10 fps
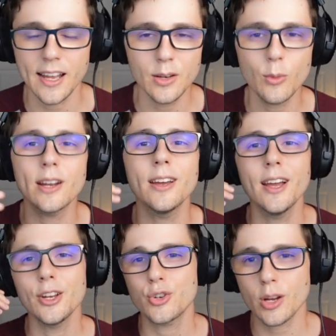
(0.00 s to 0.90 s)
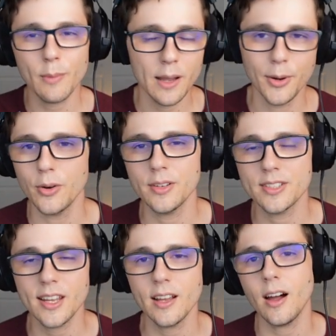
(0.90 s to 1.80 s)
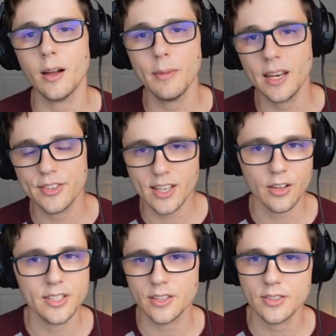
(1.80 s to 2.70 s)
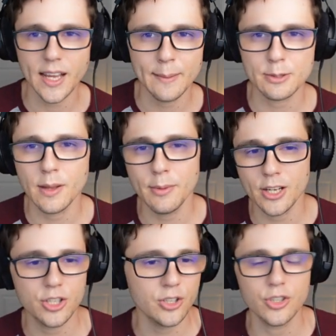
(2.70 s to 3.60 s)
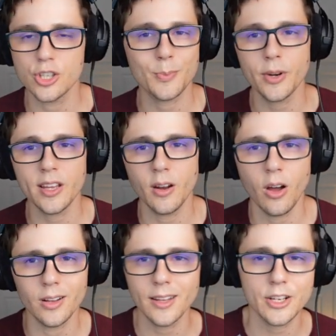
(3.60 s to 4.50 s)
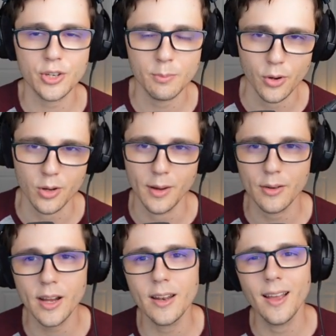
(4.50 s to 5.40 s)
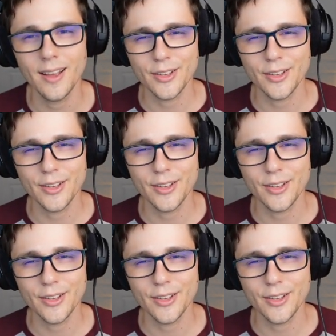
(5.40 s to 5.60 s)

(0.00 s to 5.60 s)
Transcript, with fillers: I didn't want to trick my opponent into saying, oh man, if he's got all these other types, maybe I shouldn't just bring in all electric Pokemon, right?